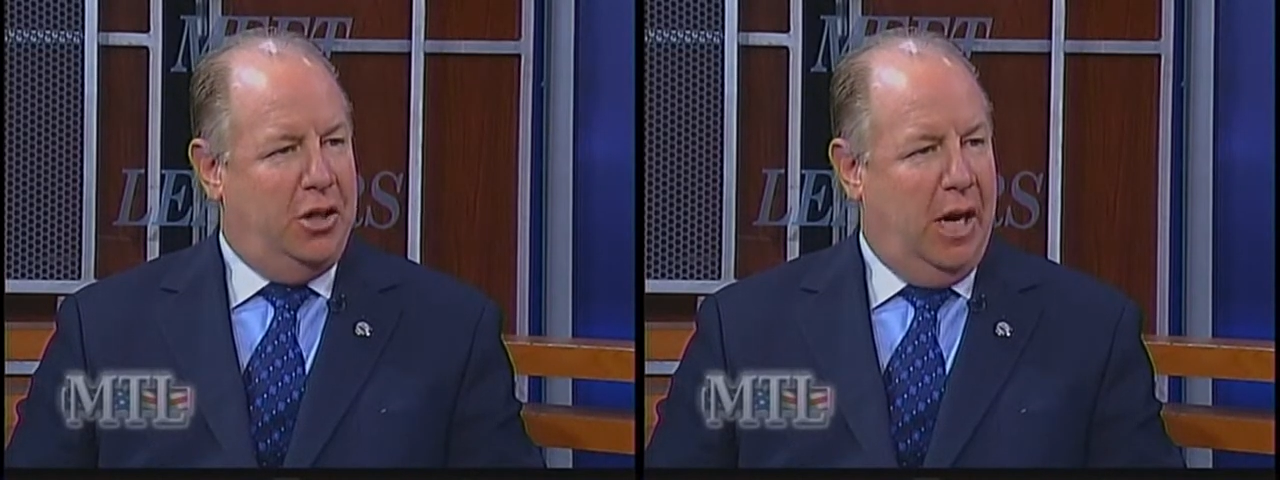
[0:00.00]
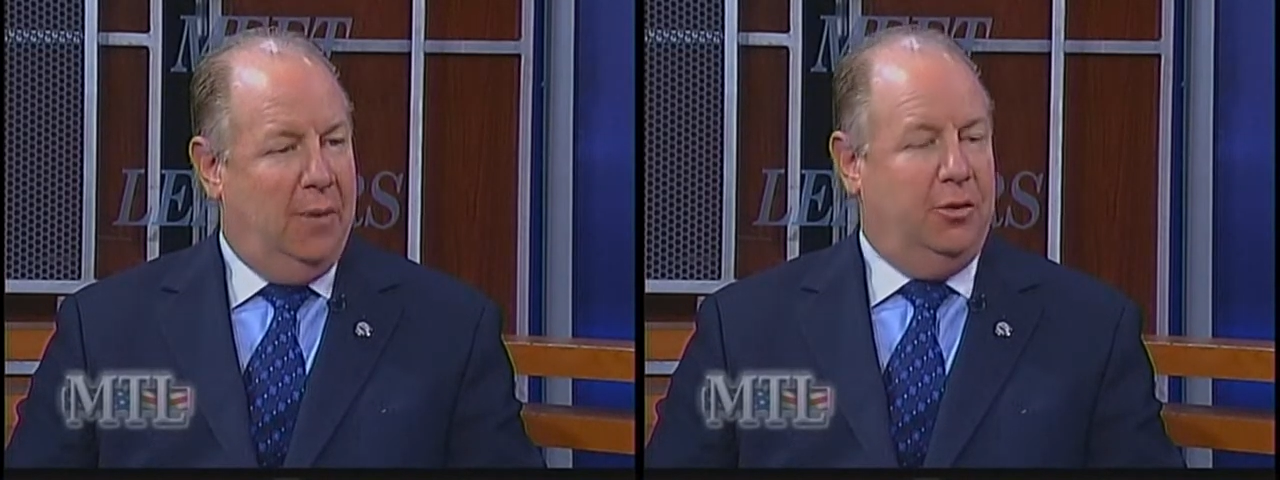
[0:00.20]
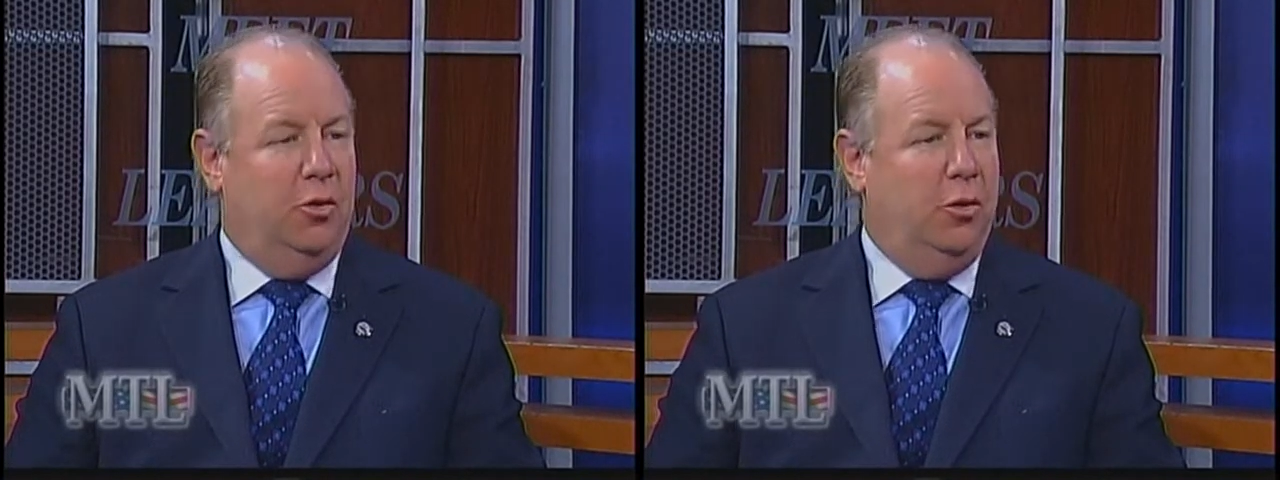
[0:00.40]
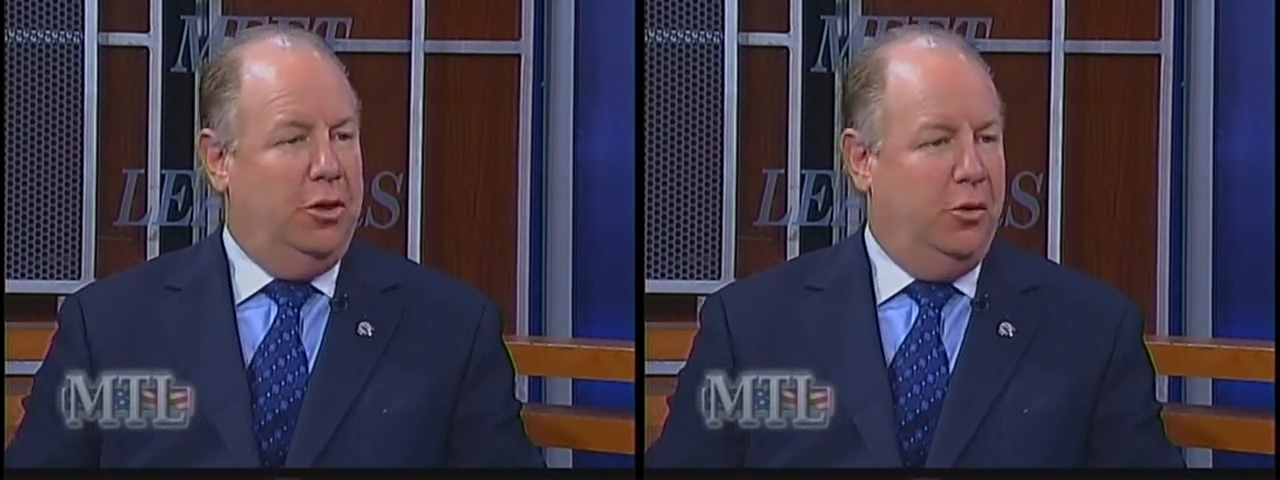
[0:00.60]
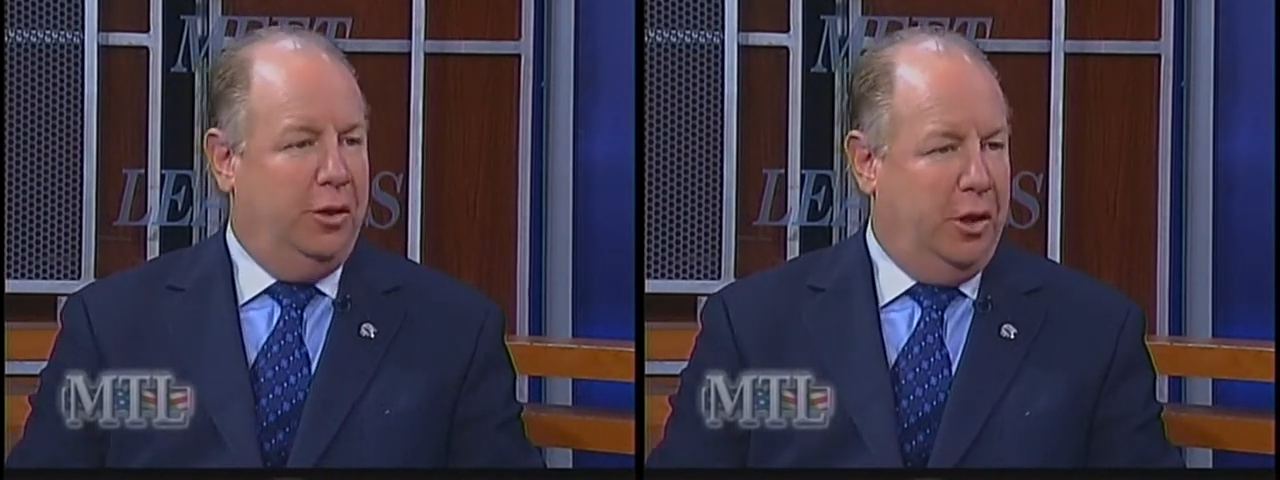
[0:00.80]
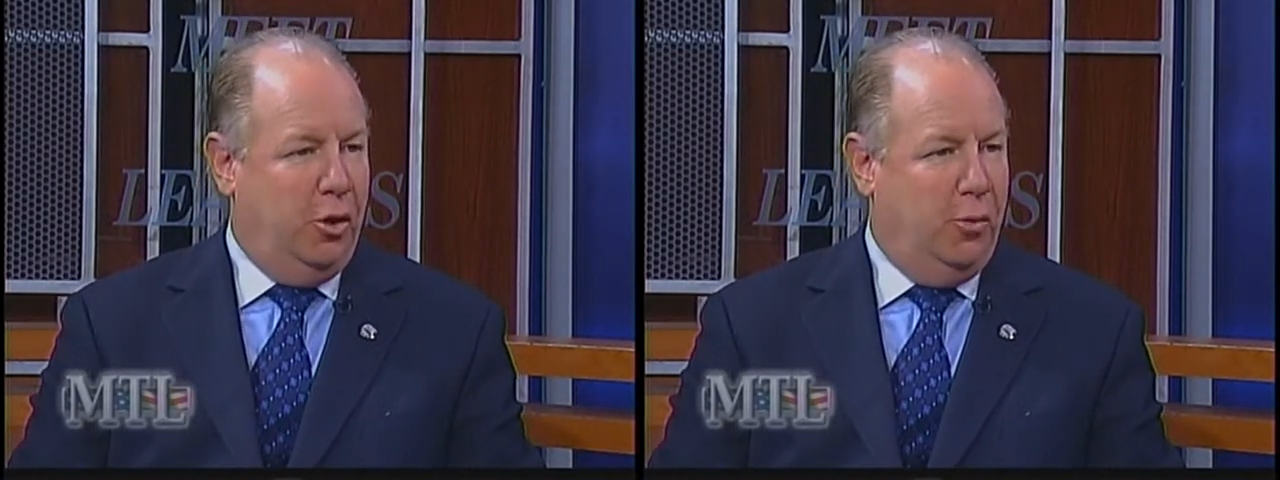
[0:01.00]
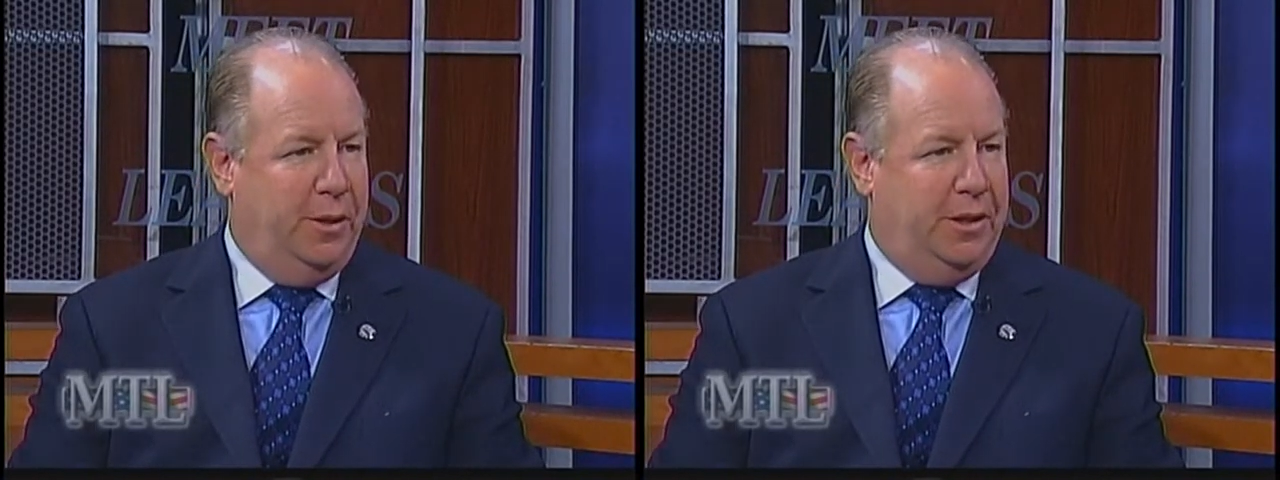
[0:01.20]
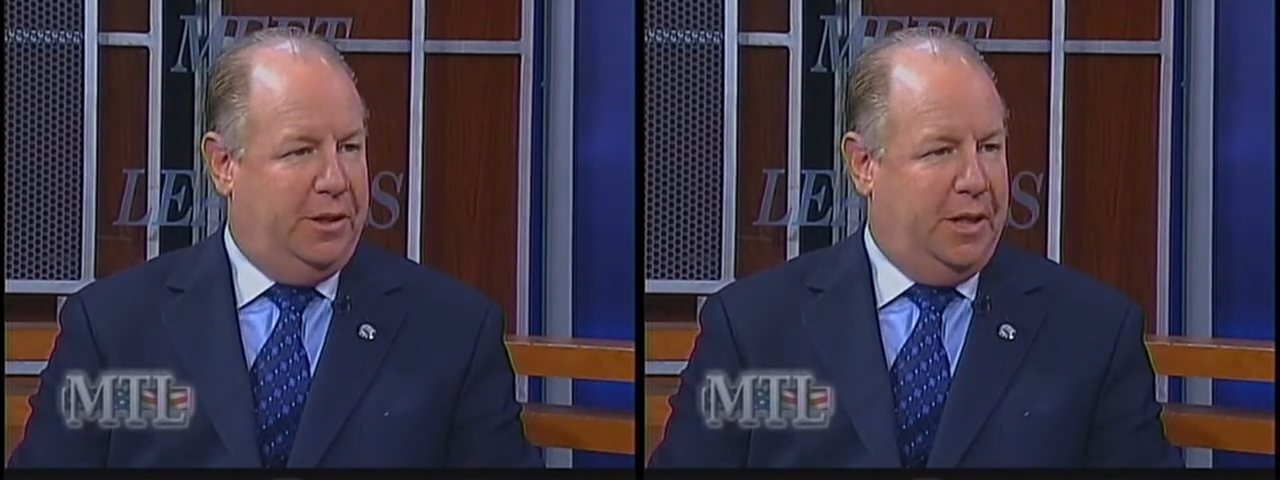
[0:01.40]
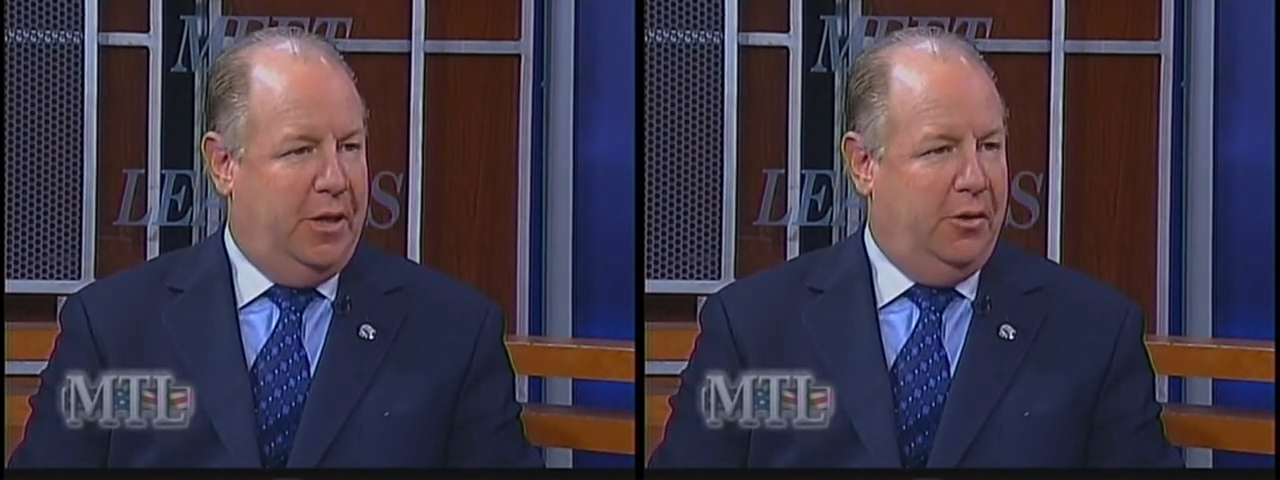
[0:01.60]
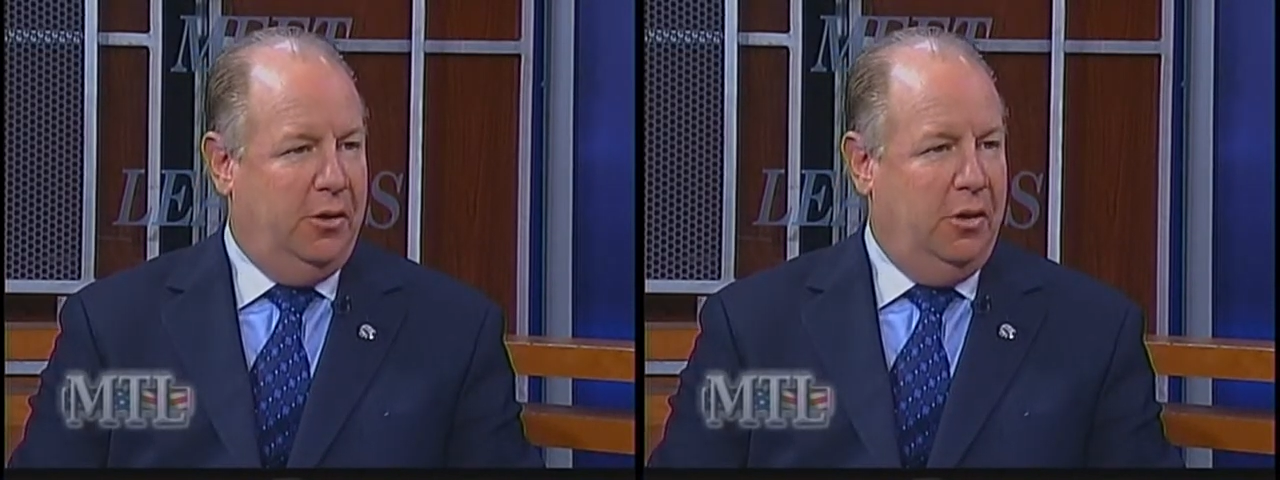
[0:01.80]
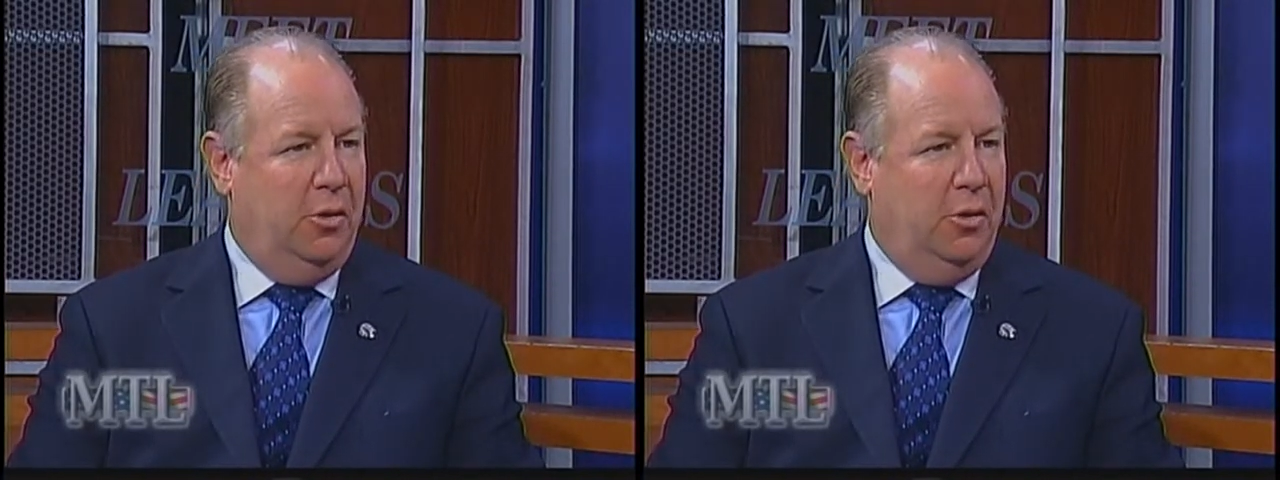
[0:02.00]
jobs or your urban center,